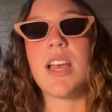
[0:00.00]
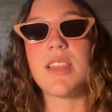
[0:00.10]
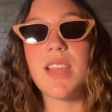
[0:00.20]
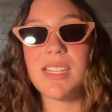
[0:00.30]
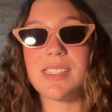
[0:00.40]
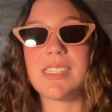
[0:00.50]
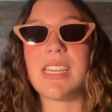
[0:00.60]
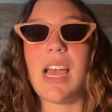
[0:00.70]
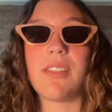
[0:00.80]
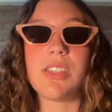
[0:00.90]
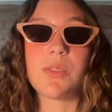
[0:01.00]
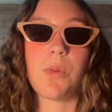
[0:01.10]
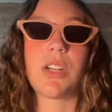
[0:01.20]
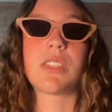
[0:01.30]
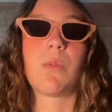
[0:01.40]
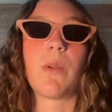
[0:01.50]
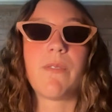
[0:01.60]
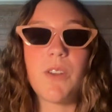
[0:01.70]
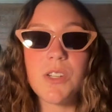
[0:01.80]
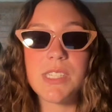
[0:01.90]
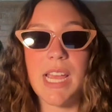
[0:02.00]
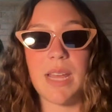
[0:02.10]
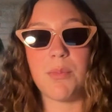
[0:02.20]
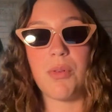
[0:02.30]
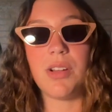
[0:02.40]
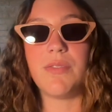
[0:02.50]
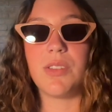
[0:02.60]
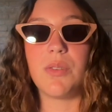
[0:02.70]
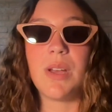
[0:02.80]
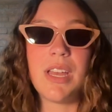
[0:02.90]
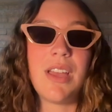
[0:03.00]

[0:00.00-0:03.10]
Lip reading: Let's see how this works from a first-hand point of view